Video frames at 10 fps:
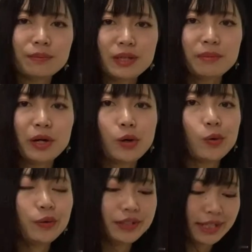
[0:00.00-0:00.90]

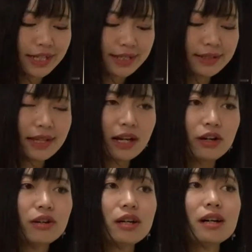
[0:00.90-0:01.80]
people it's
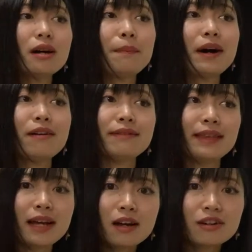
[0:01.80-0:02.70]
now. About
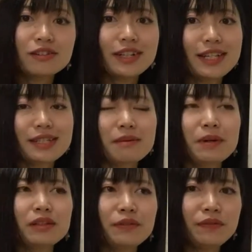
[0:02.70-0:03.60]
now, it's
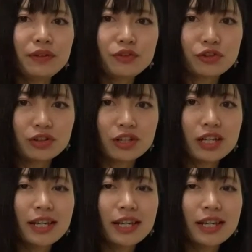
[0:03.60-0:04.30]
about the future.